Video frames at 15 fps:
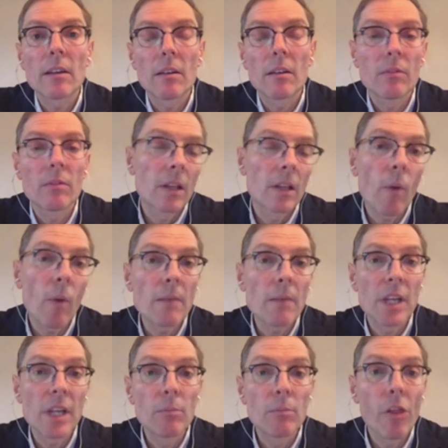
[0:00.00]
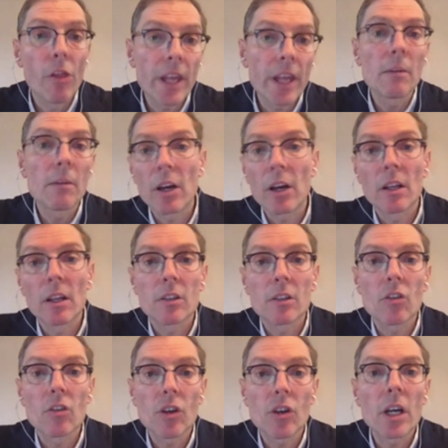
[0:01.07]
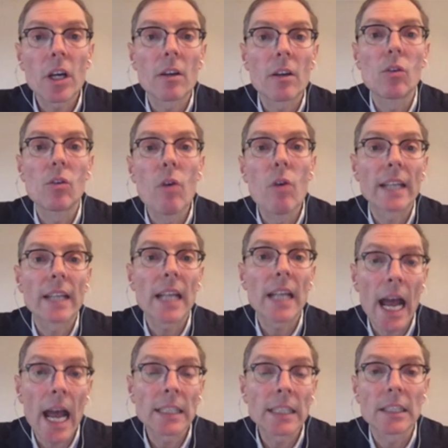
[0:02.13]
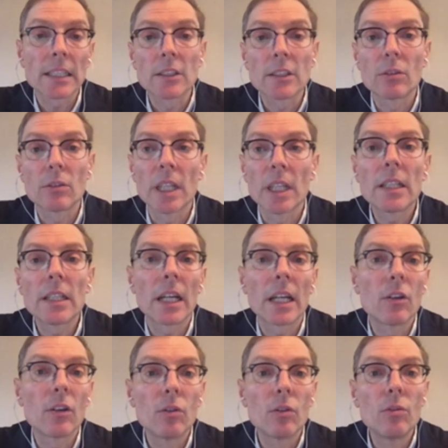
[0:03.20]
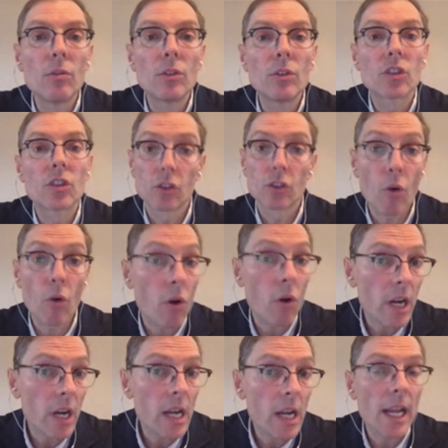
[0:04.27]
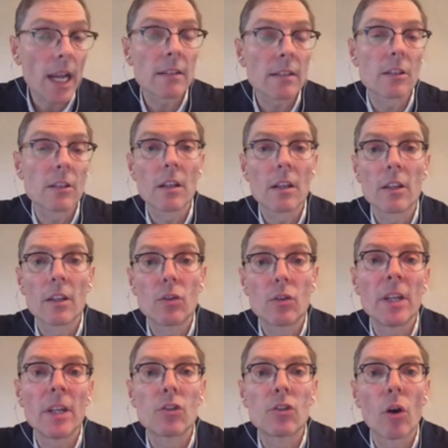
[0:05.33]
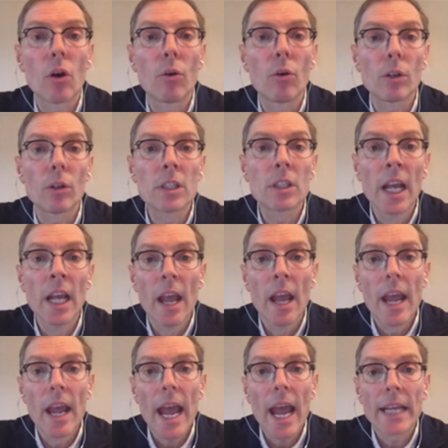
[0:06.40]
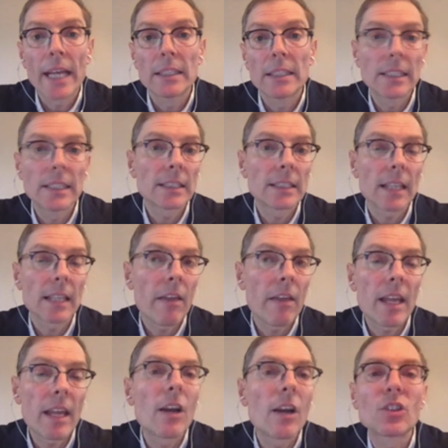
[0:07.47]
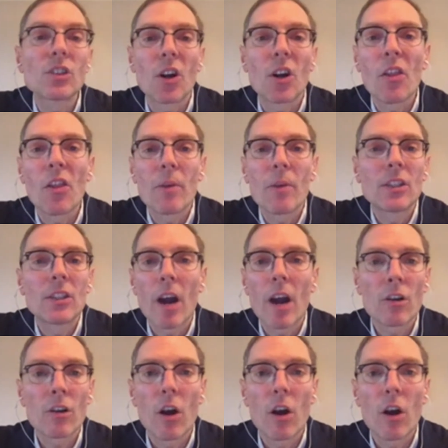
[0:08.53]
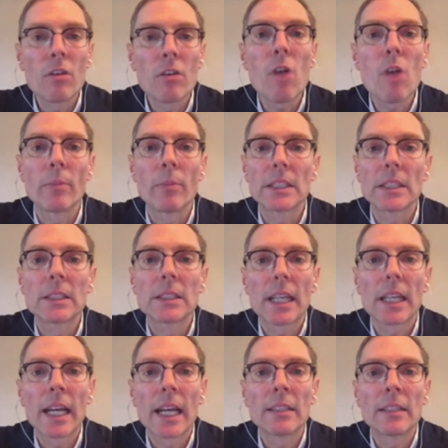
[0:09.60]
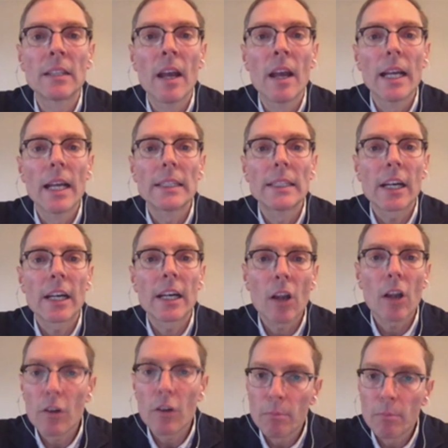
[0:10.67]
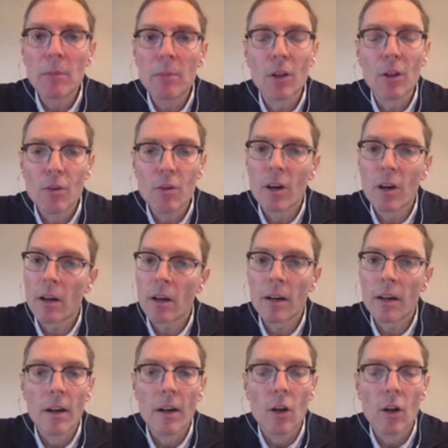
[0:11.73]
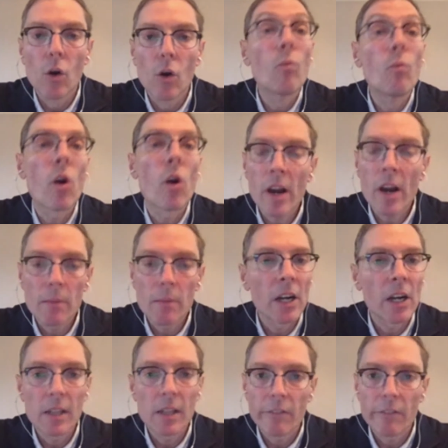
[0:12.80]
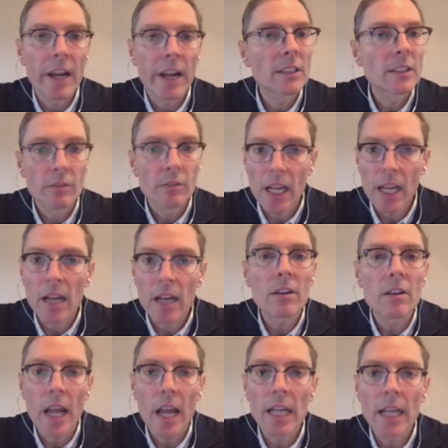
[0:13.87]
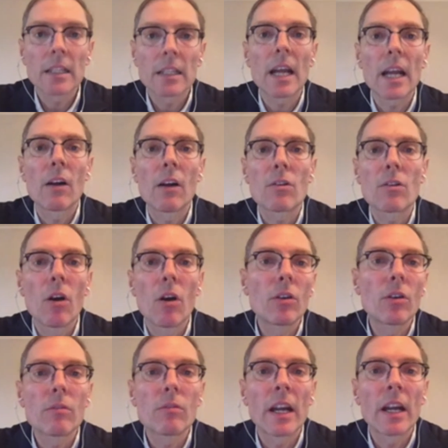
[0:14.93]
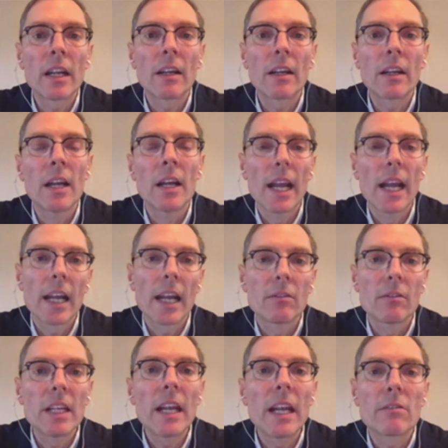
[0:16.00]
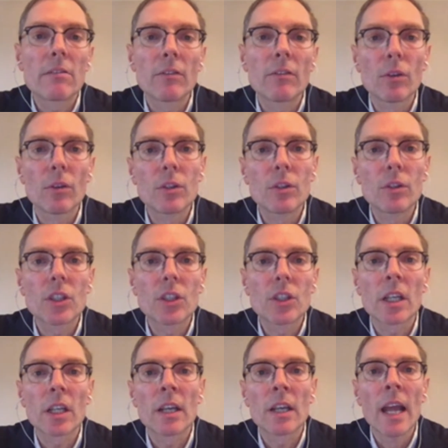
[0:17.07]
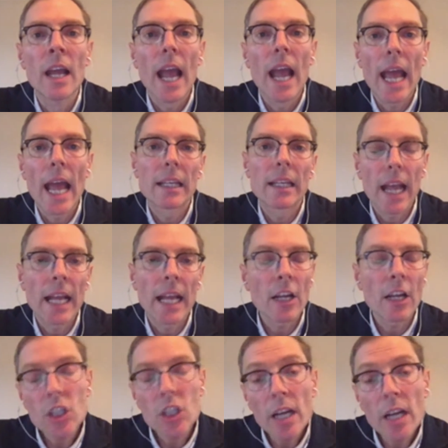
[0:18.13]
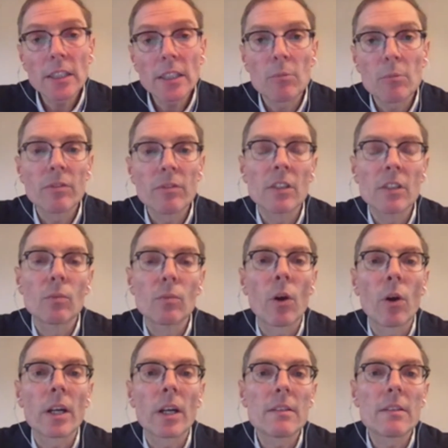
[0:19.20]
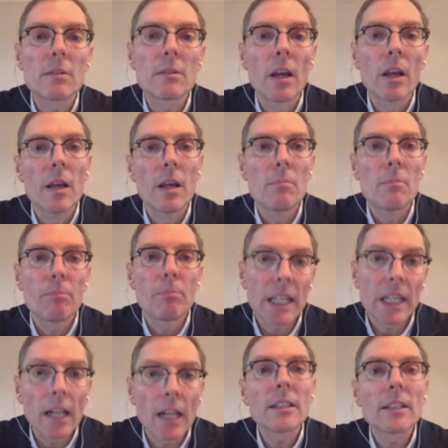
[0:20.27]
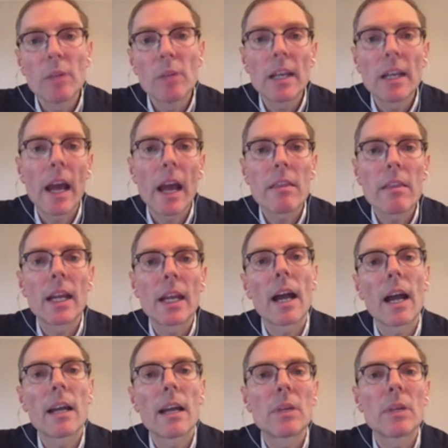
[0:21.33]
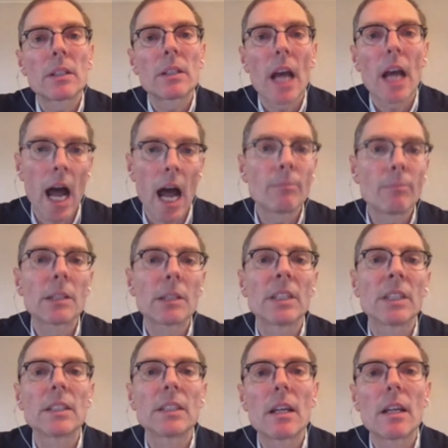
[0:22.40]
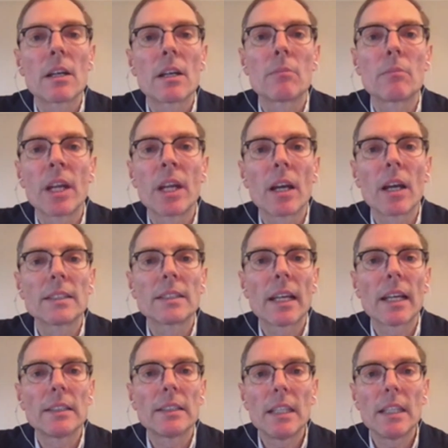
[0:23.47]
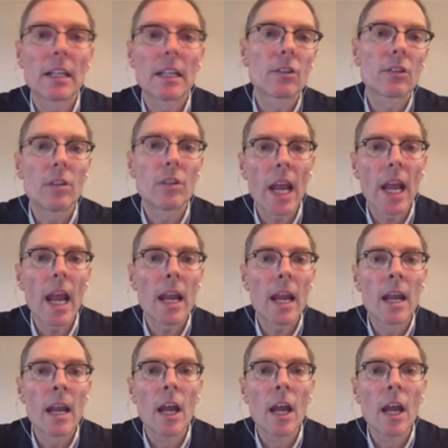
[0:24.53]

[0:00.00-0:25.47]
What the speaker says: the way people think about literature and who has access to it and whose story gets to be told. And this, I think, goes all the way to our own moment. And there are a lot of people who worry about the effects of the internet and our own writing and reading revolution. And I share some of these worries. But ultimately, I think I'm an optimist here because I see that today